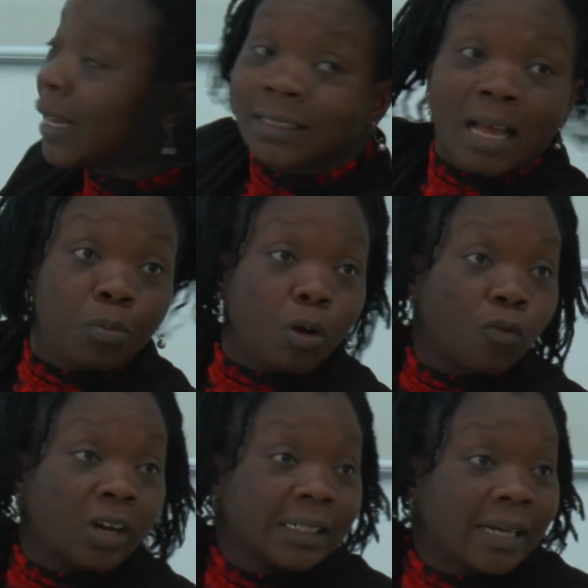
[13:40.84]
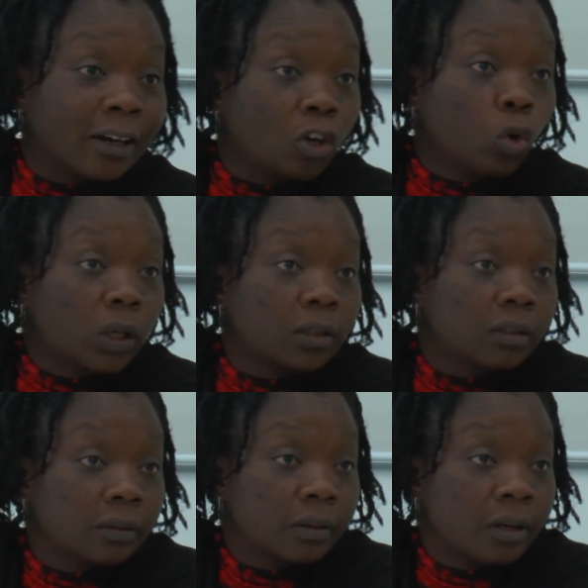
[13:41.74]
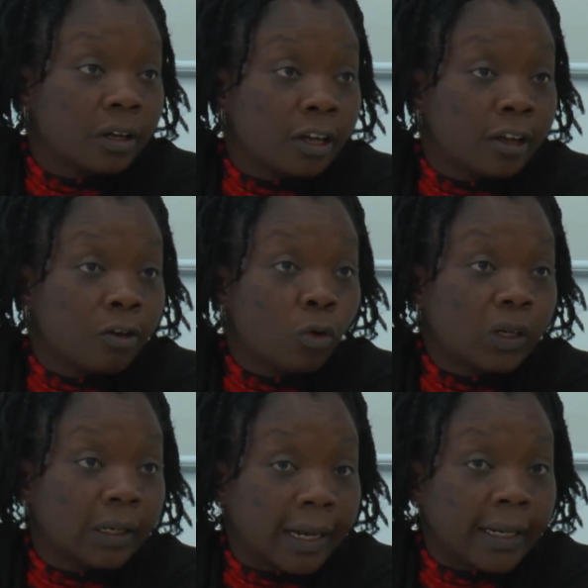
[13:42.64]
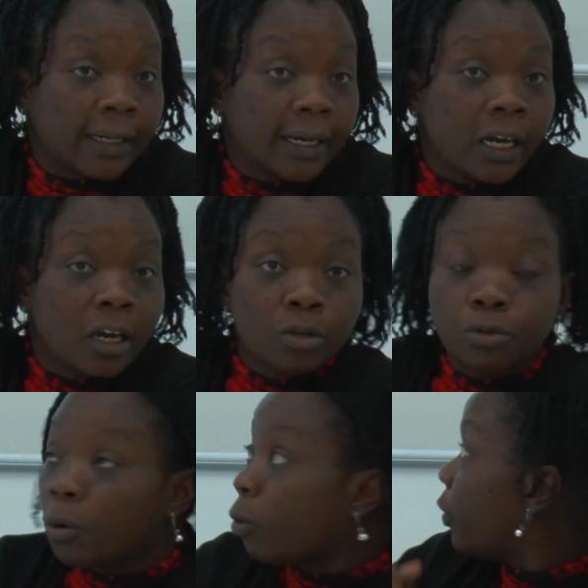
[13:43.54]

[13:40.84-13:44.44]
example of what it can look like. So